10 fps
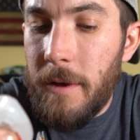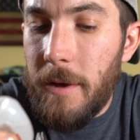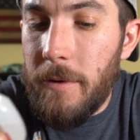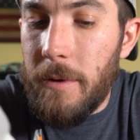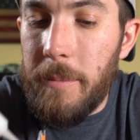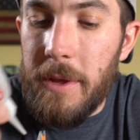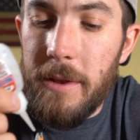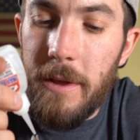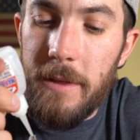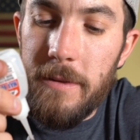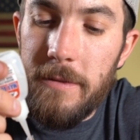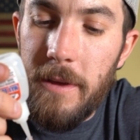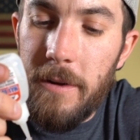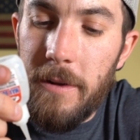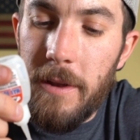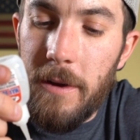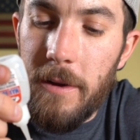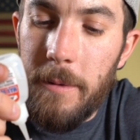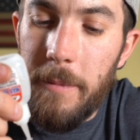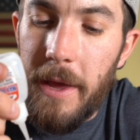I'll run a bead down the center, and then I'll
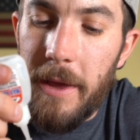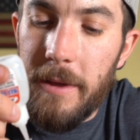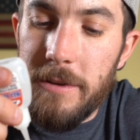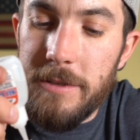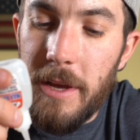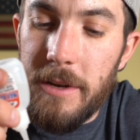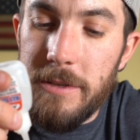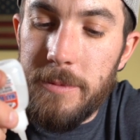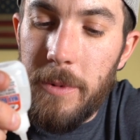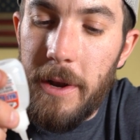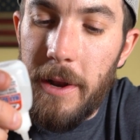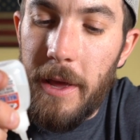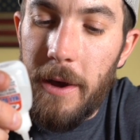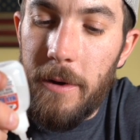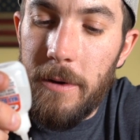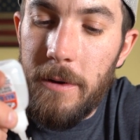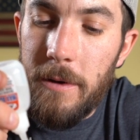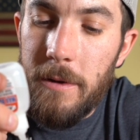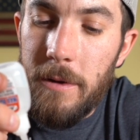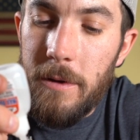come back and just kind of spread it out
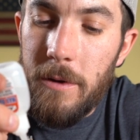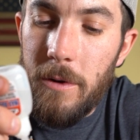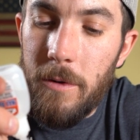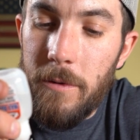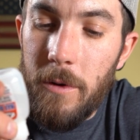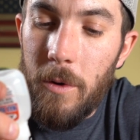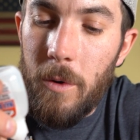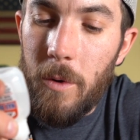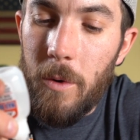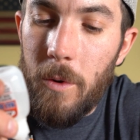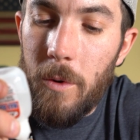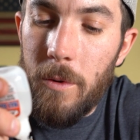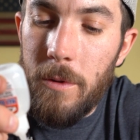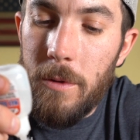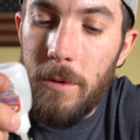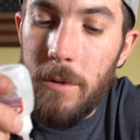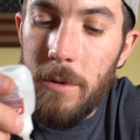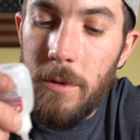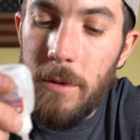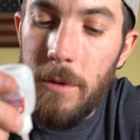over the whole
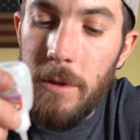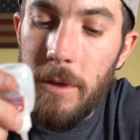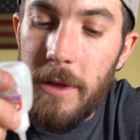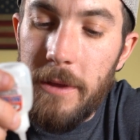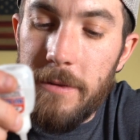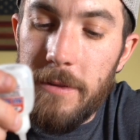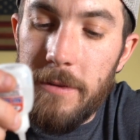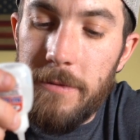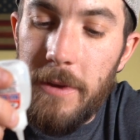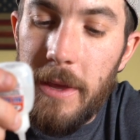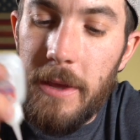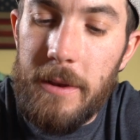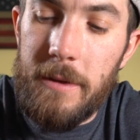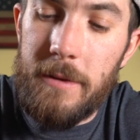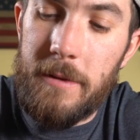edge of this vein.